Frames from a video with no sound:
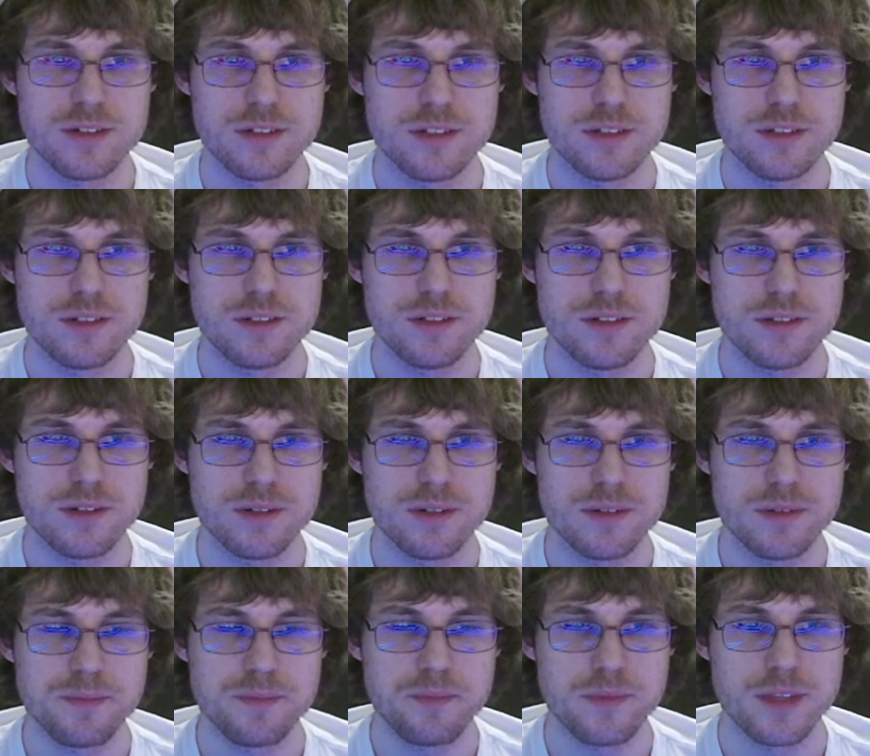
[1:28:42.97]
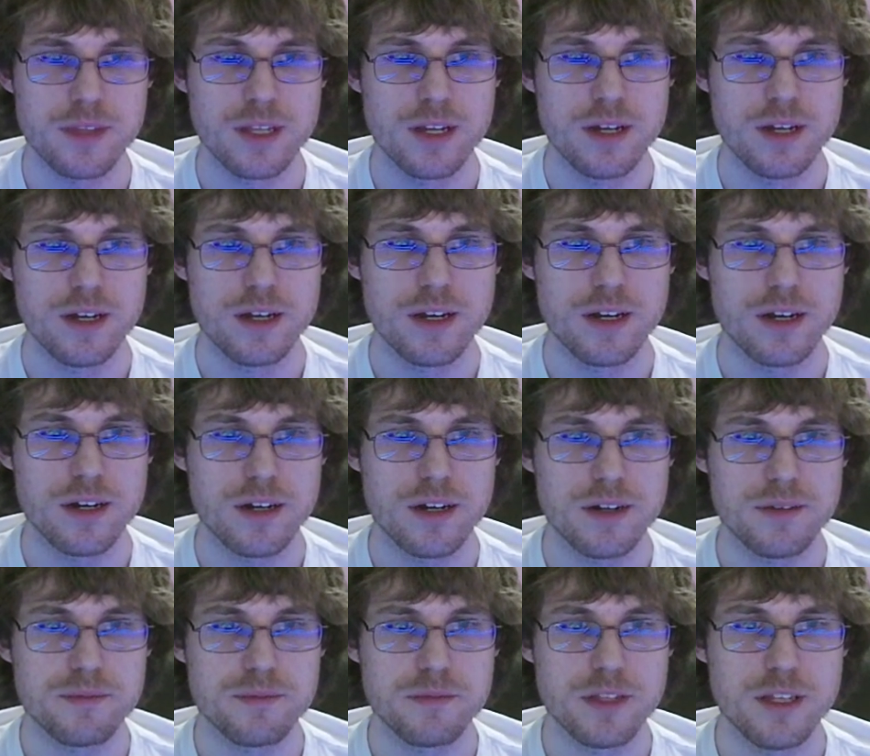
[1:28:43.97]
So
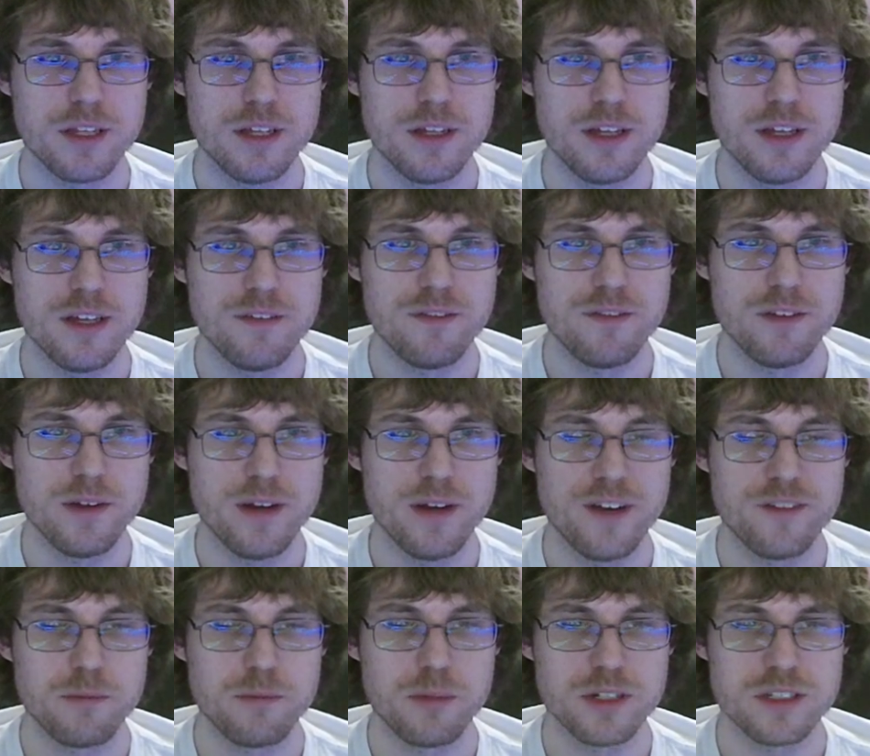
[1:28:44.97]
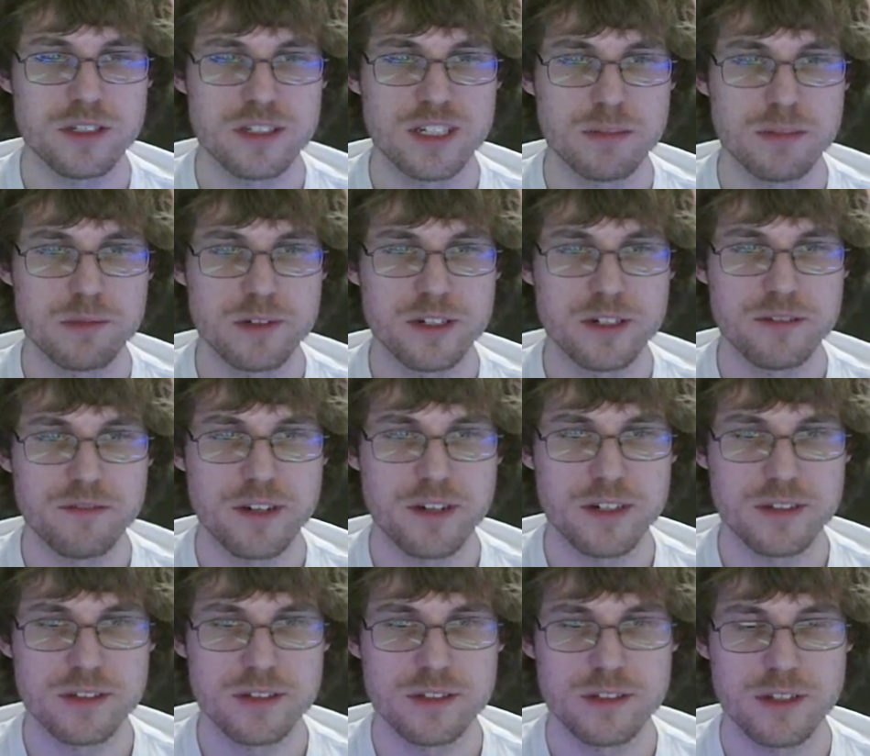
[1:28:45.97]
if you have a bunch of temporary
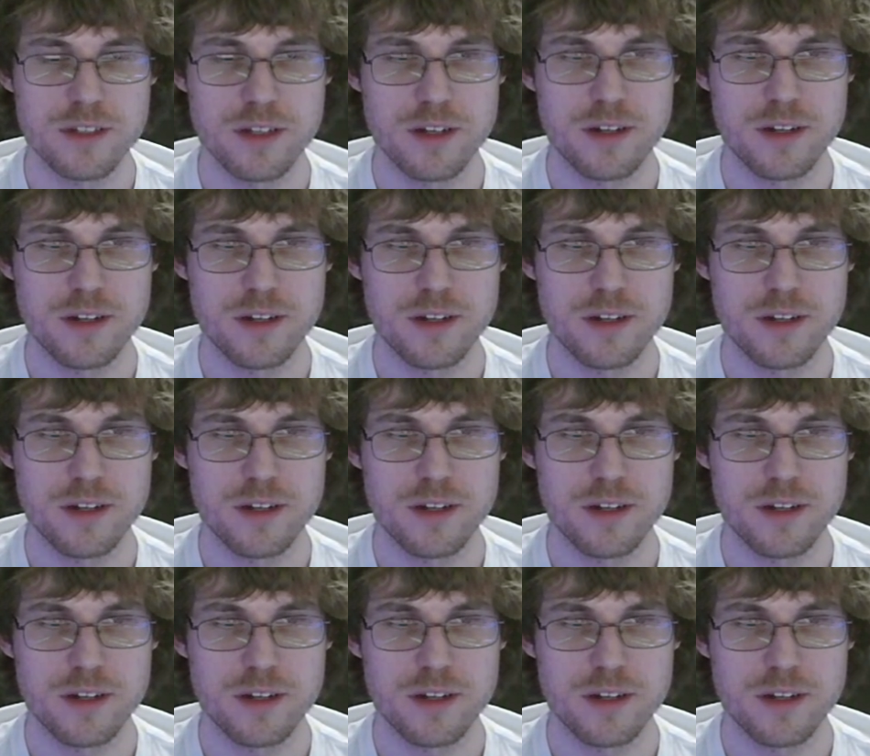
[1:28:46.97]
files,